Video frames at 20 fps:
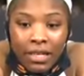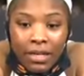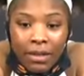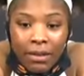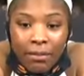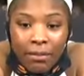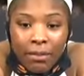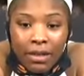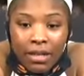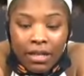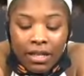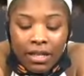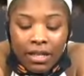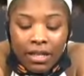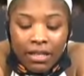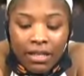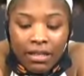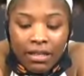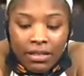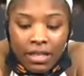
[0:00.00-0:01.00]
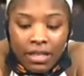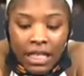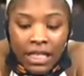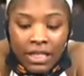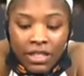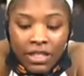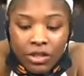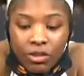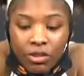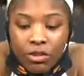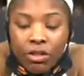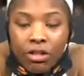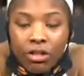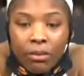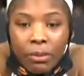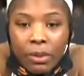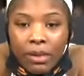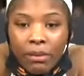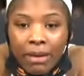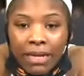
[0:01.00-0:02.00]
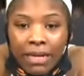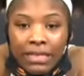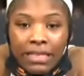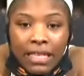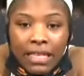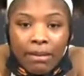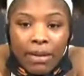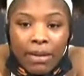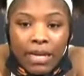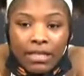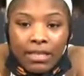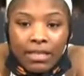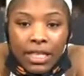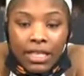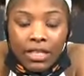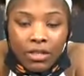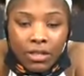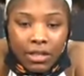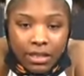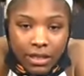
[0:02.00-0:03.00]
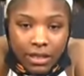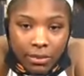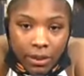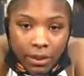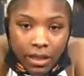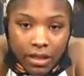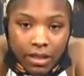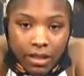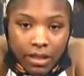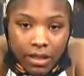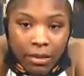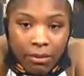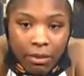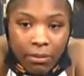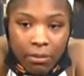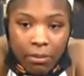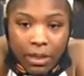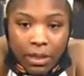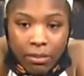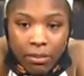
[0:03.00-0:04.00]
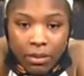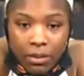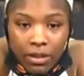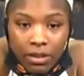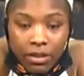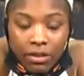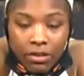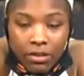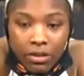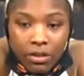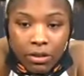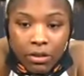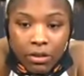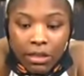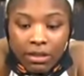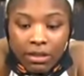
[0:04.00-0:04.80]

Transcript: but it just grew on me. My teammates, they trusted me. I wouldn't be able to score as